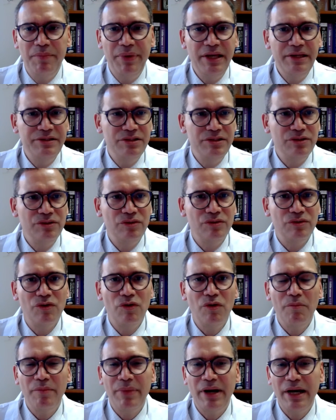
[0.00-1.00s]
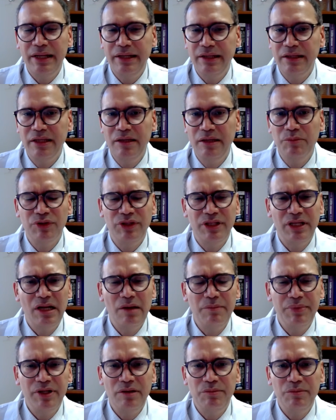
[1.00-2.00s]
Patient combining
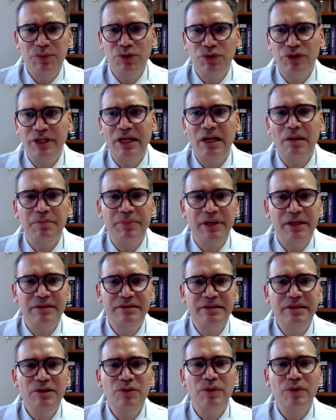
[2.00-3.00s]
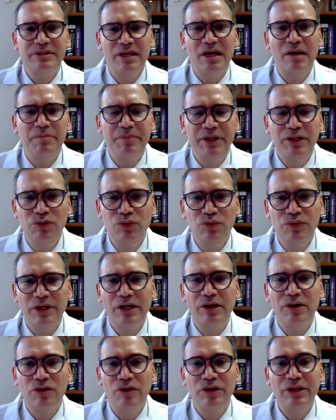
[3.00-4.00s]
chemotherapy and immunotherapy, see what's happened to the
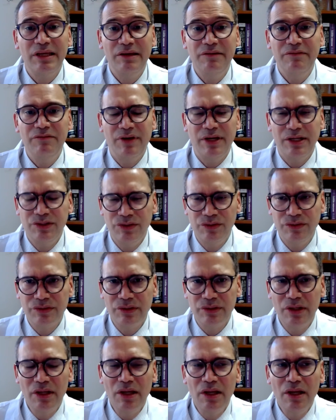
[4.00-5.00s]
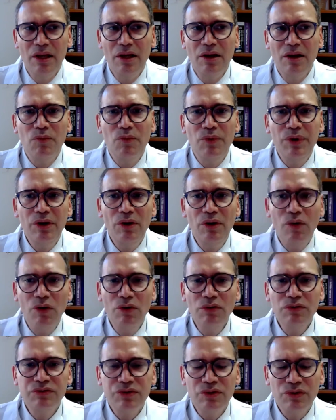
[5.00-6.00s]
chronic infections. We
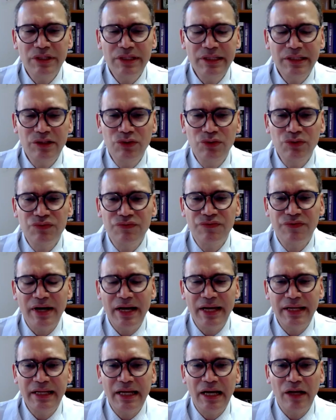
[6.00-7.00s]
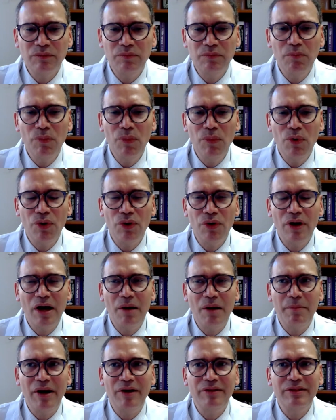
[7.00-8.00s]
also need to find out more
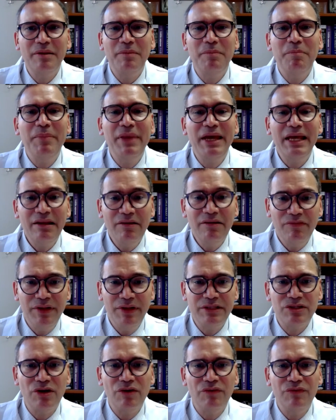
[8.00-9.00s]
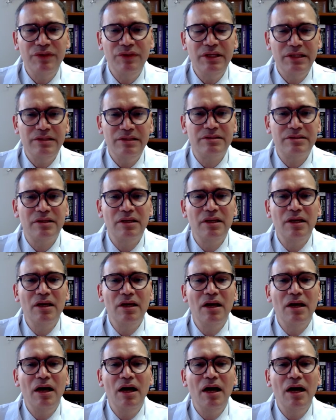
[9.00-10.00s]
about the benefits of these
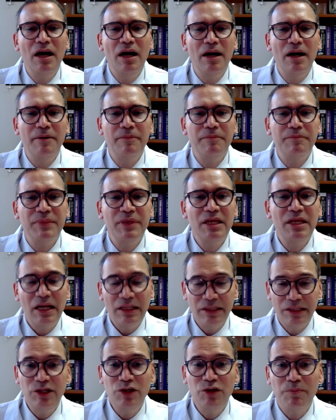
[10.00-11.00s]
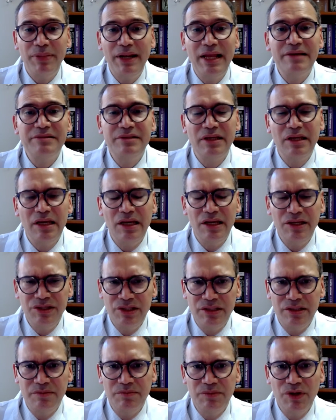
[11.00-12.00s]
antineoplastic
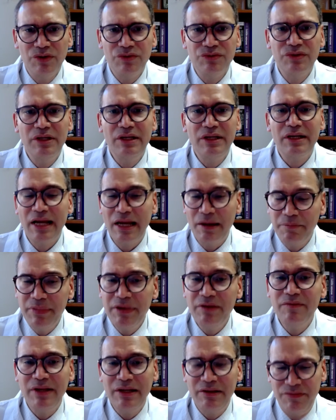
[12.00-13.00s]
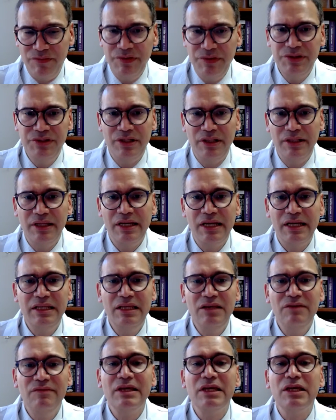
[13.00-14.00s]
agents, because they can be beneficial. They can
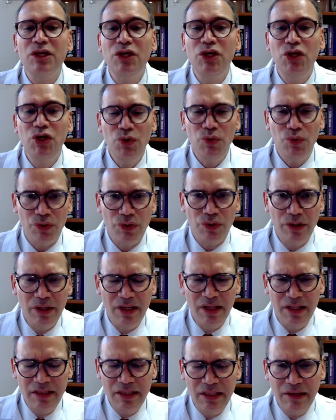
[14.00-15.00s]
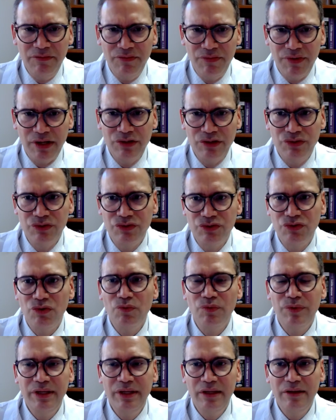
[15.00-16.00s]
even cure the infection. So
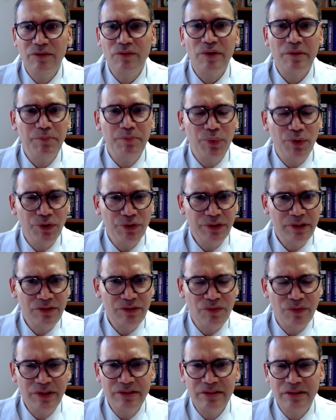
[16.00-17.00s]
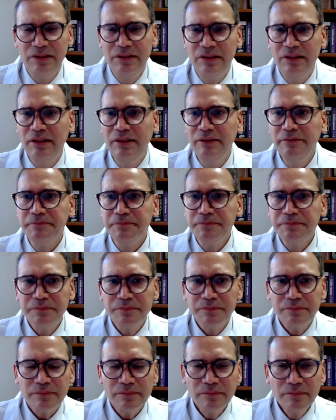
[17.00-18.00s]
we reported recently,
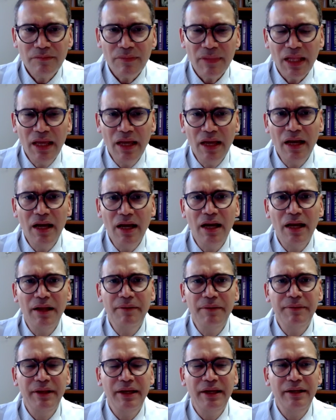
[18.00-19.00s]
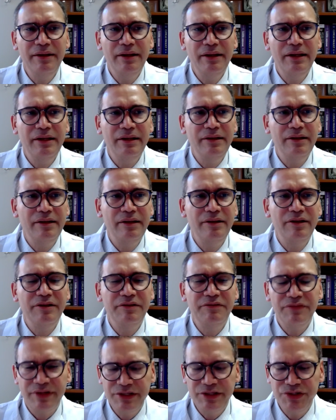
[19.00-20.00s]
and a
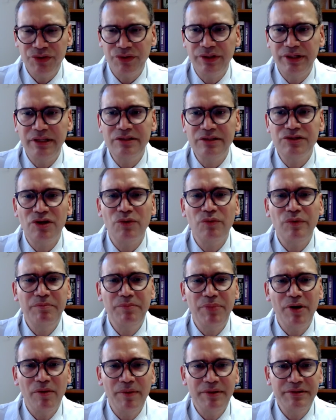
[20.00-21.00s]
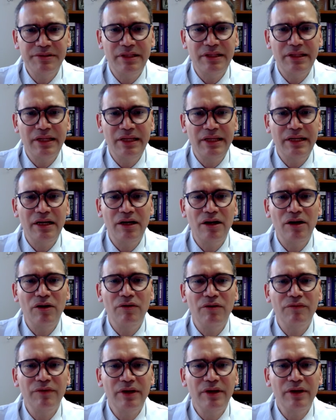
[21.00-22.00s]
different journal, so we published data
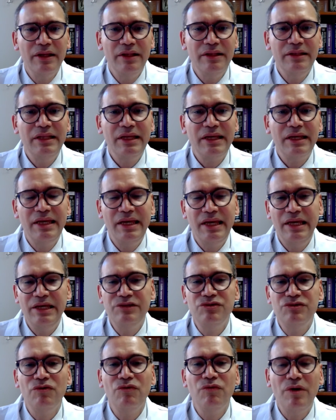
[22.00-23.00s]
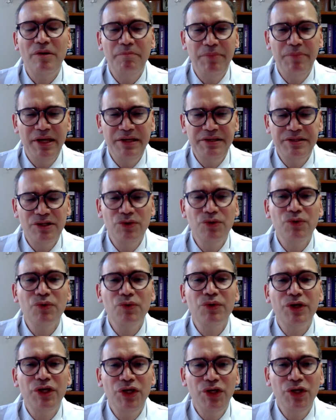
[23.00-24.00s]
of the case of one patient
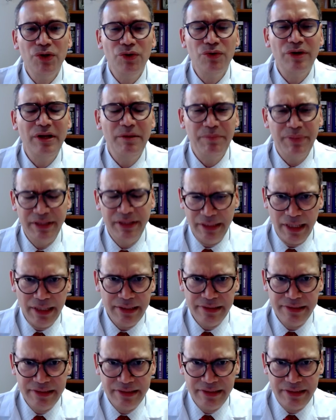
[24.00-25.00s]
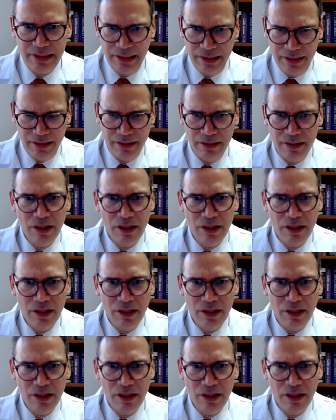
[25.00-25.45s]
who cured hepatitis C,